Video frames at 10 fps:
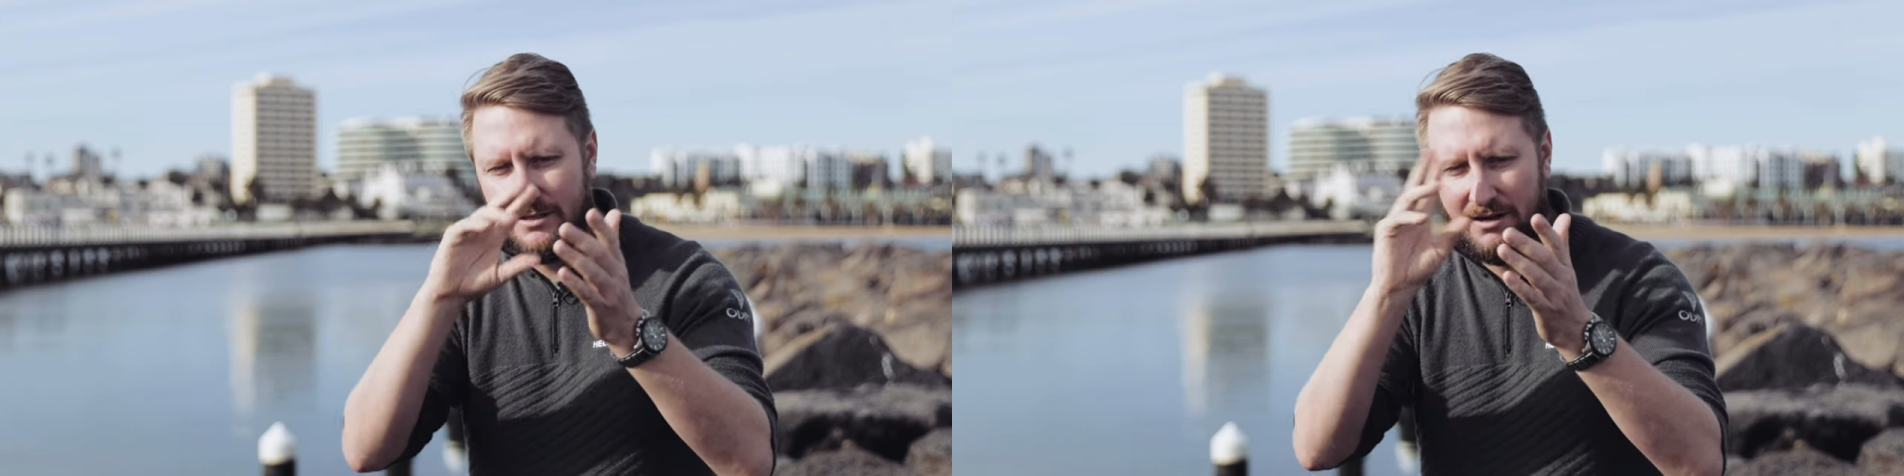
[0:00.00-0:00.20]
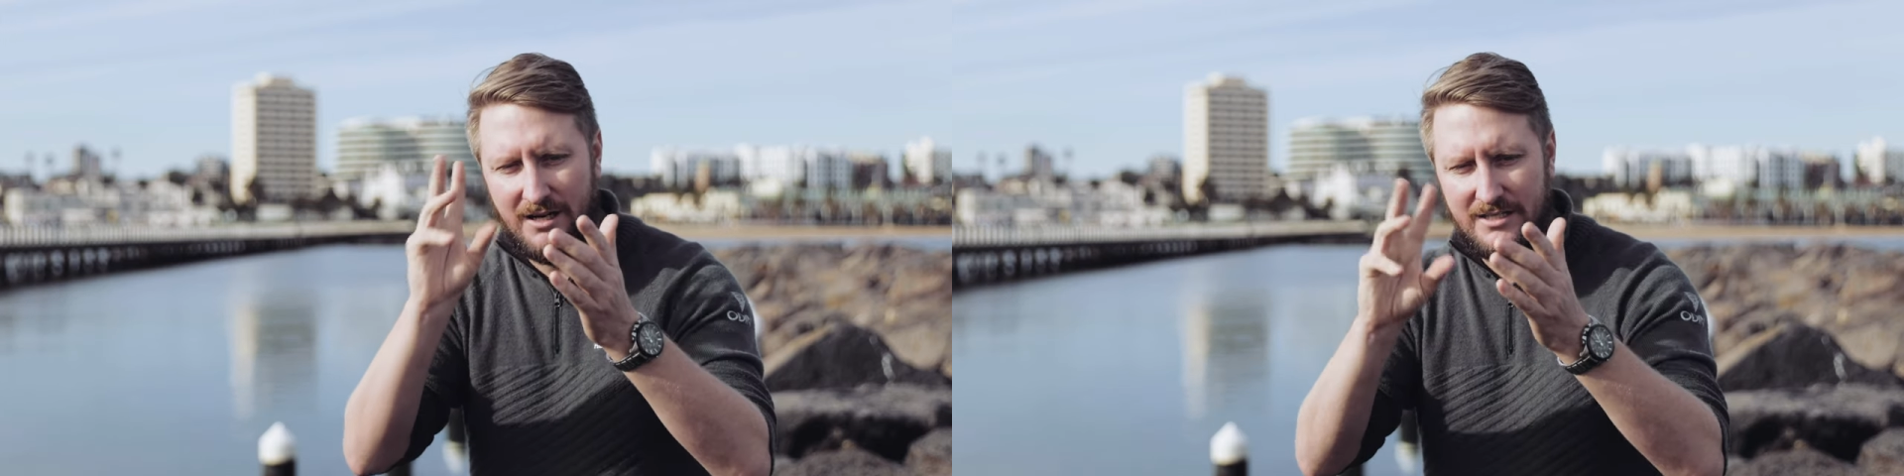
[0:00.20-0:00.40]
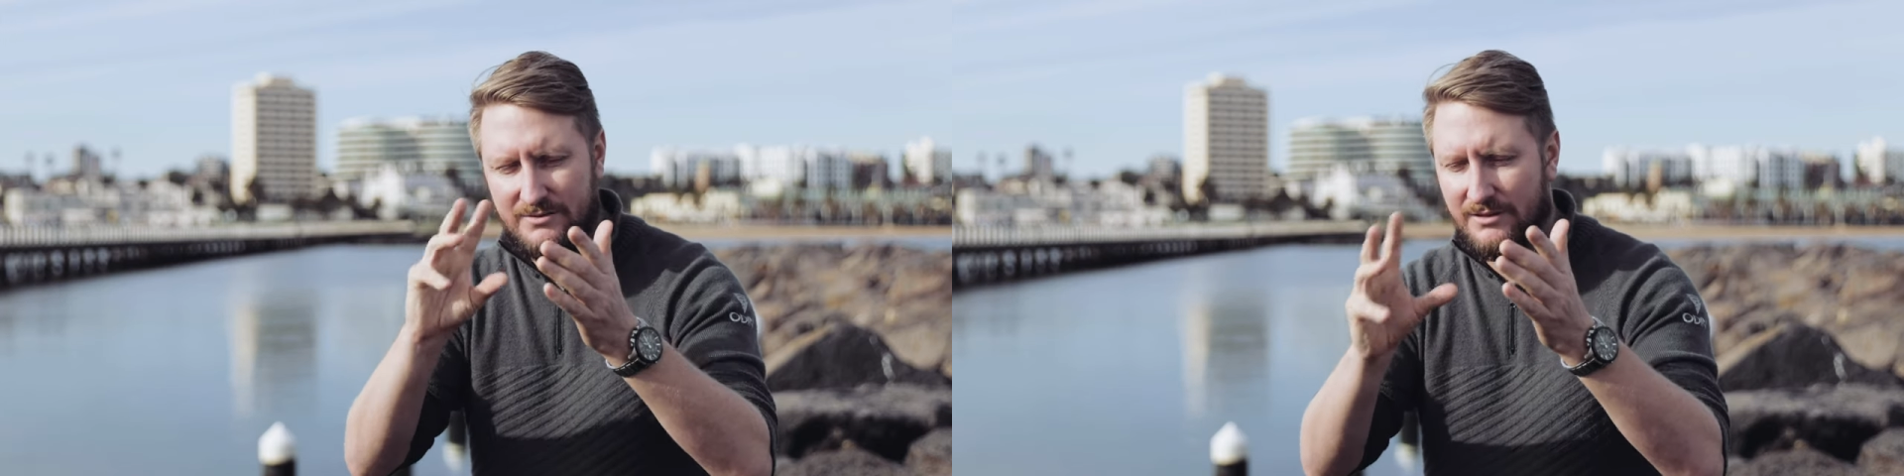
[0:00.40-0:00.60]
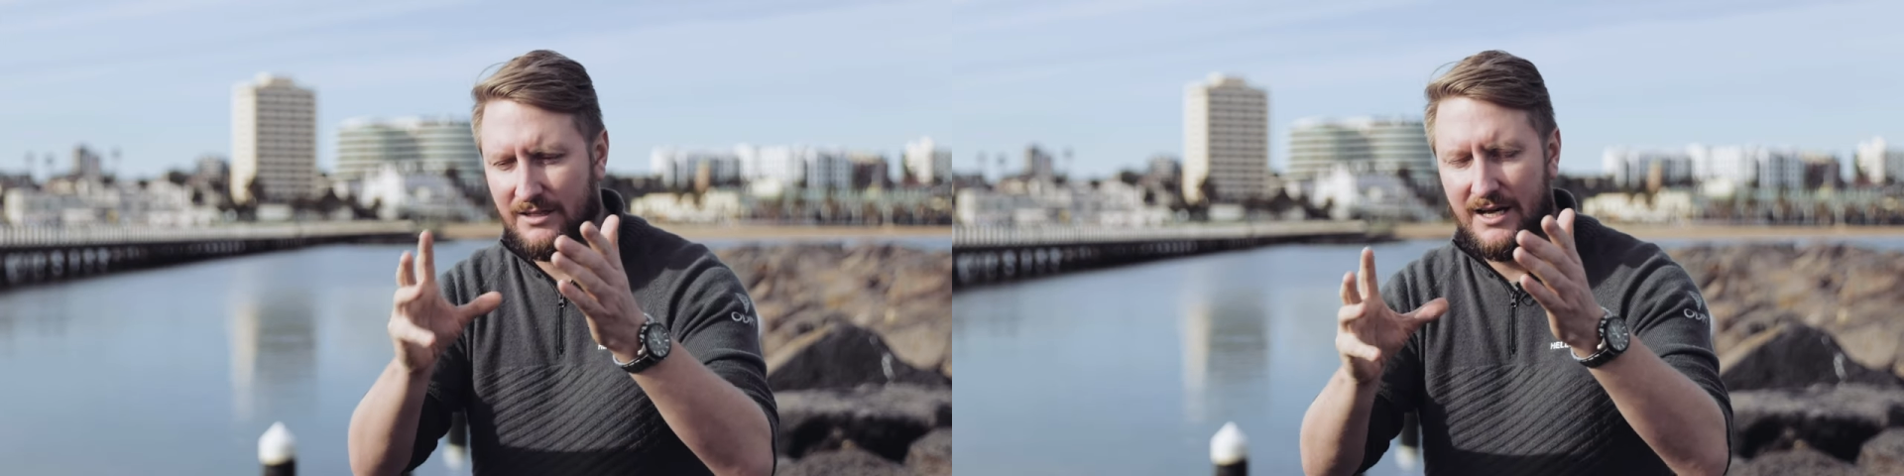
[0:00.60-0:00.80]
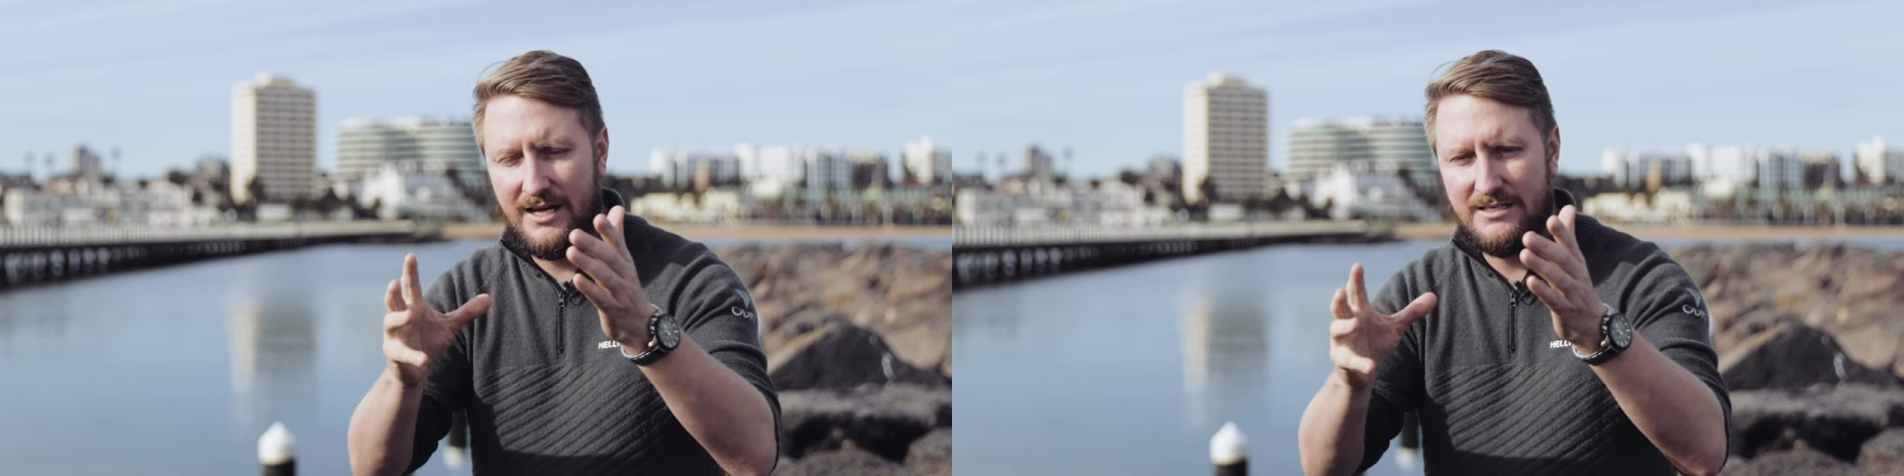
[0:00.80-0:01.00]
eyes were
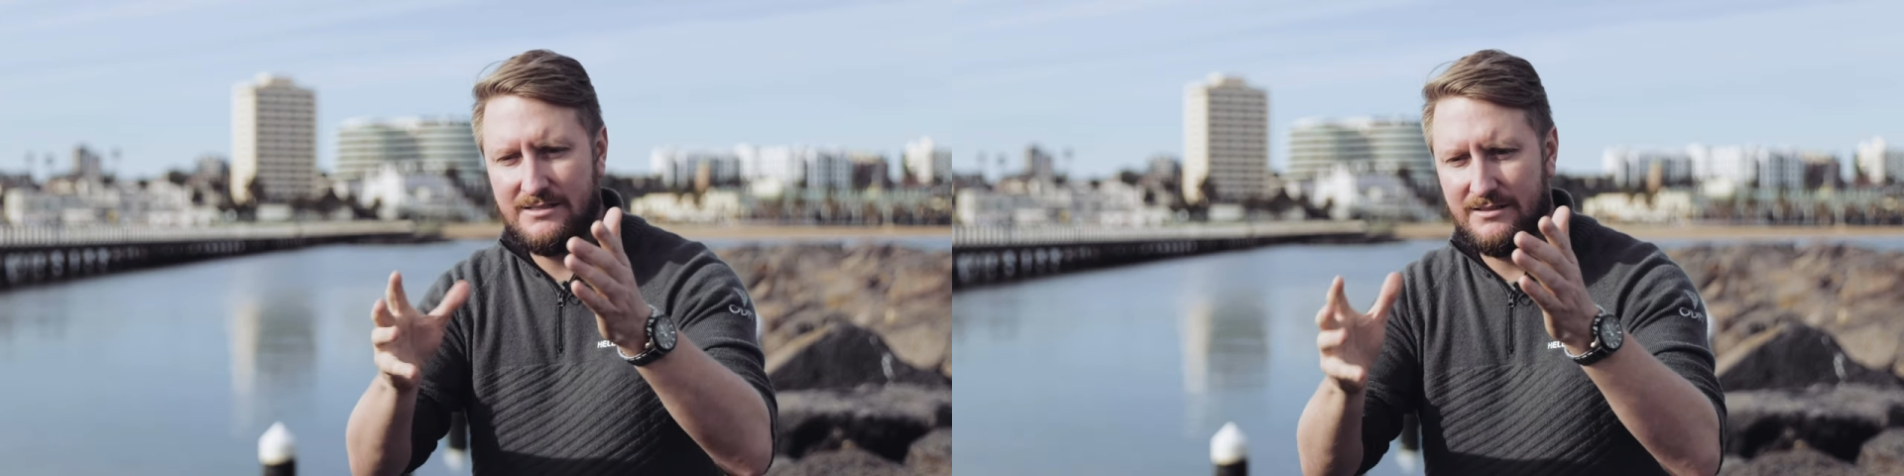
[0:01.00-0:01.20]
glazed